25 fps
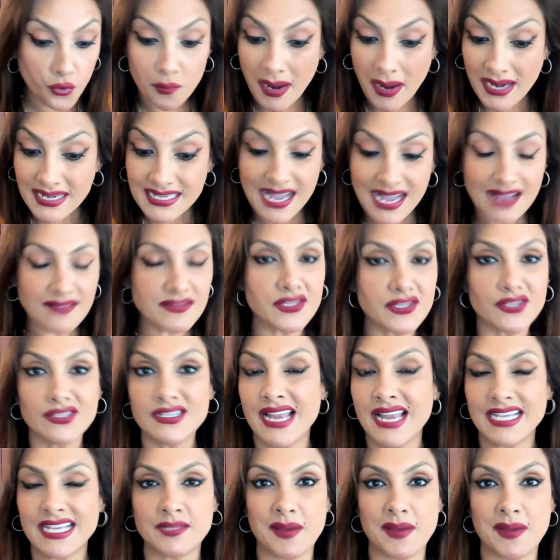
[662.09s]
might have
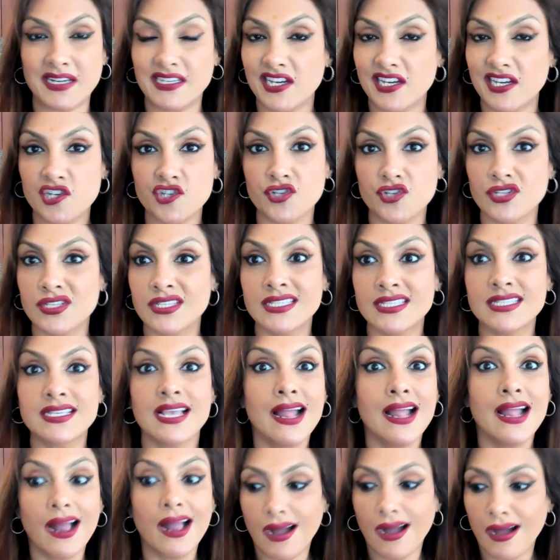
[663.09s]
certain expectations
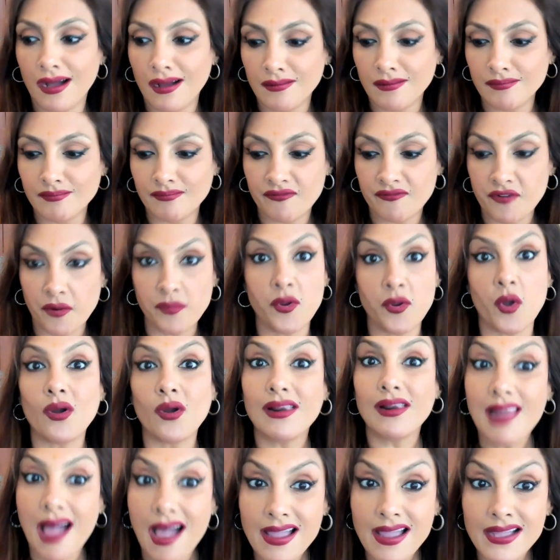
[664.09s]
from your
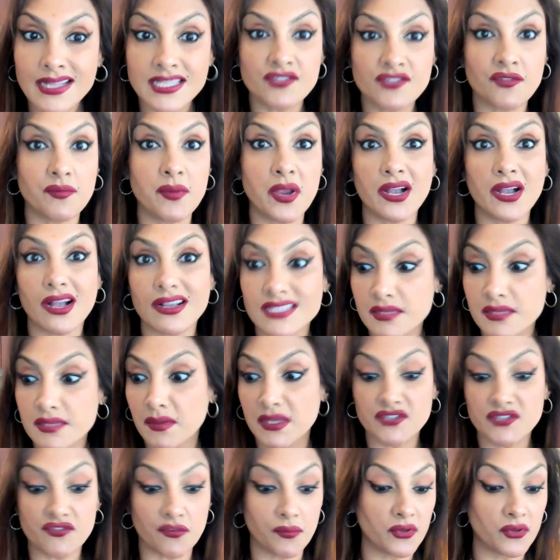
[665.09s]
clients, from your
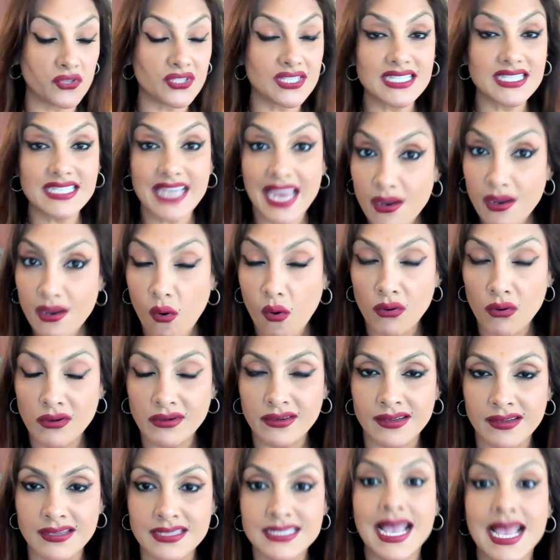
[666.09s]
customers, from your
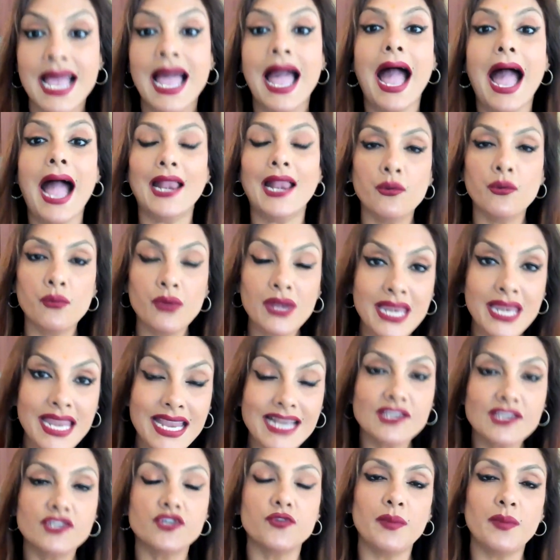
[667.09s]
stakeholders, and you
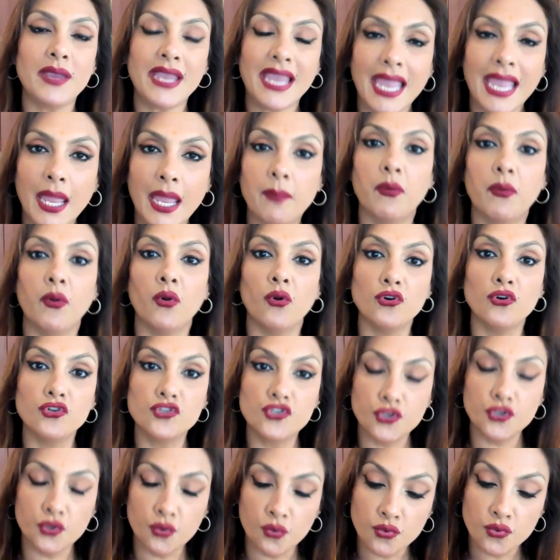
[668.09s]
need to be able
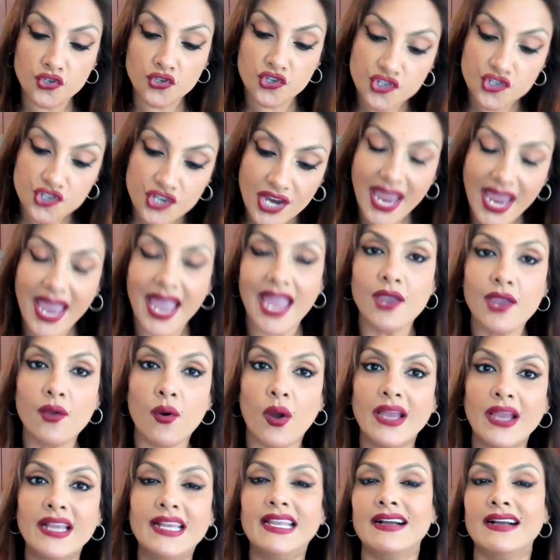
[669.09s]
to share your
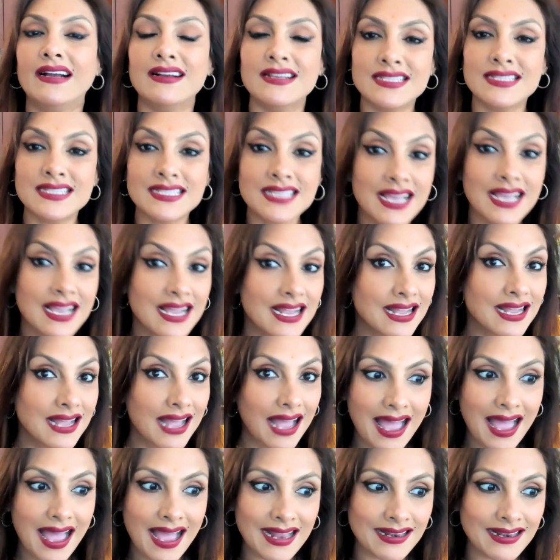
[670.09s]
ideas
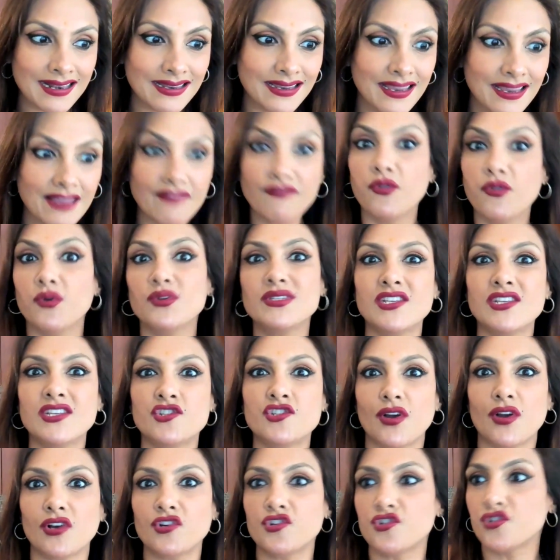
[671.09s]
and give those
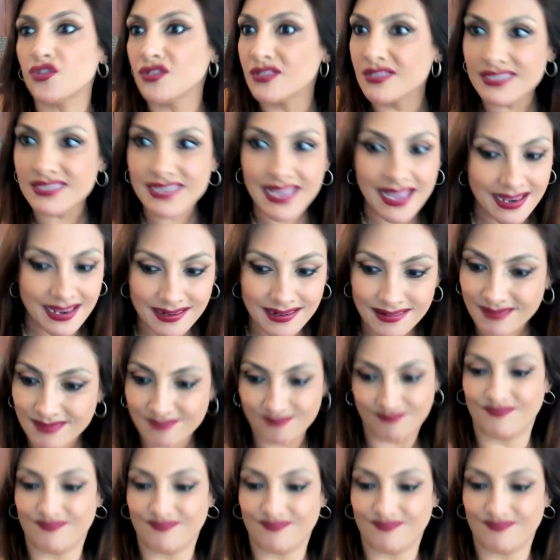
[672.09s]
instructions and